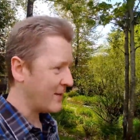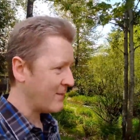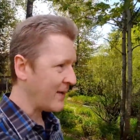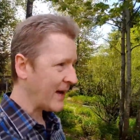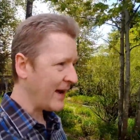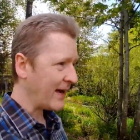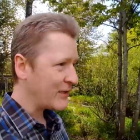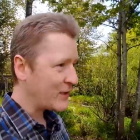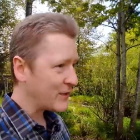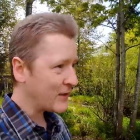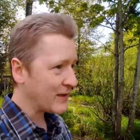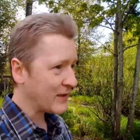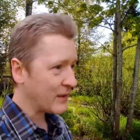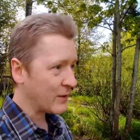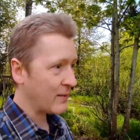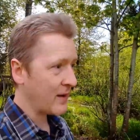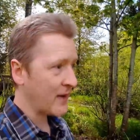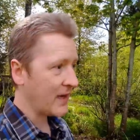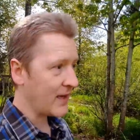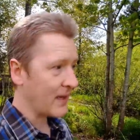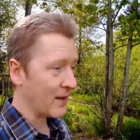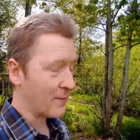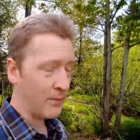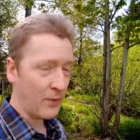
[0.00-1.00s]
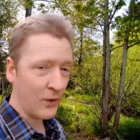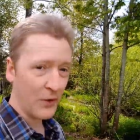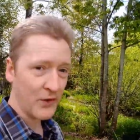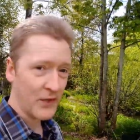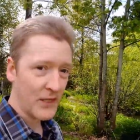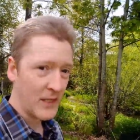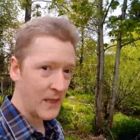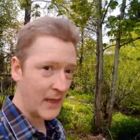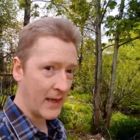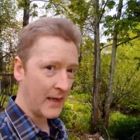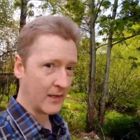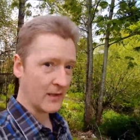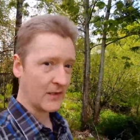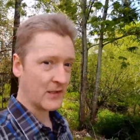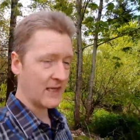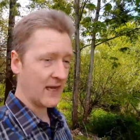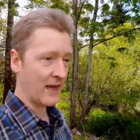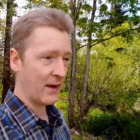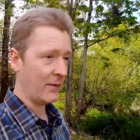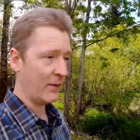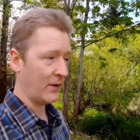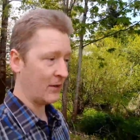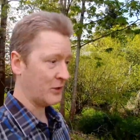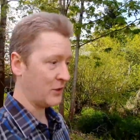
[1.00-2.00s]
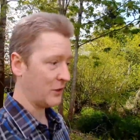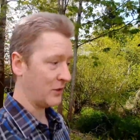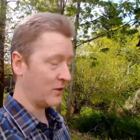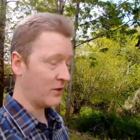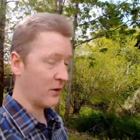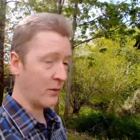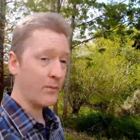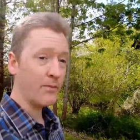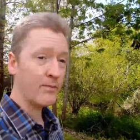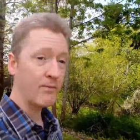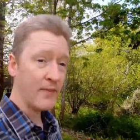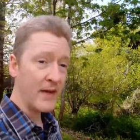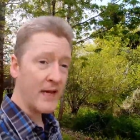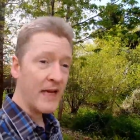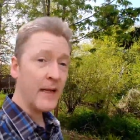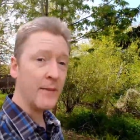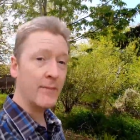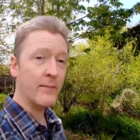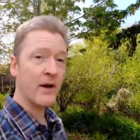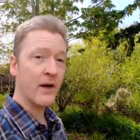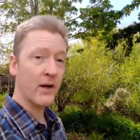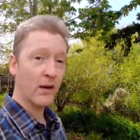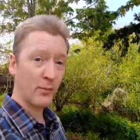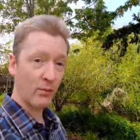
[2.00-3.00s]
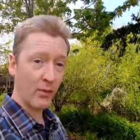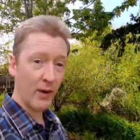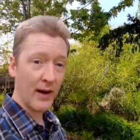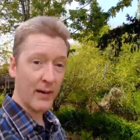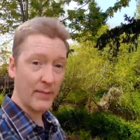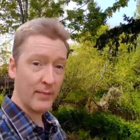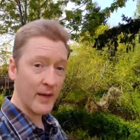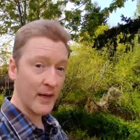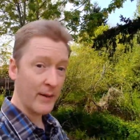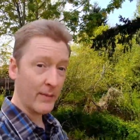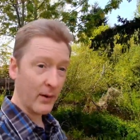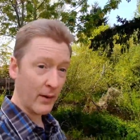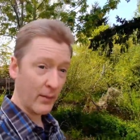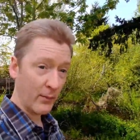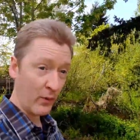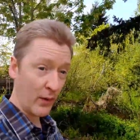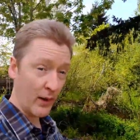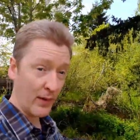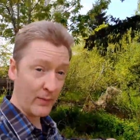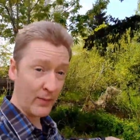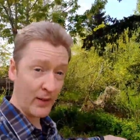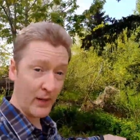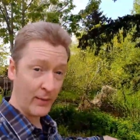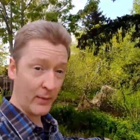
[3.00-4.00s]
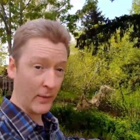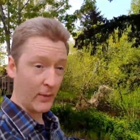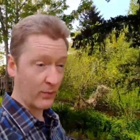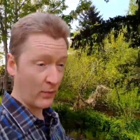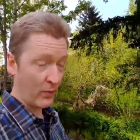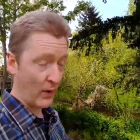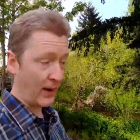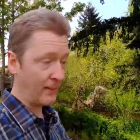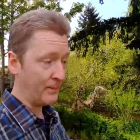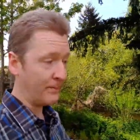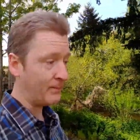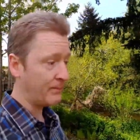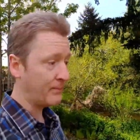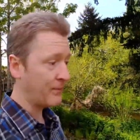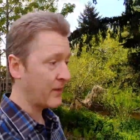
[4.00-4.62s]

Imagine that you're making a multi-layer sandwich. You can go peanut butter bread, peanut butter bread, peanut butter bread.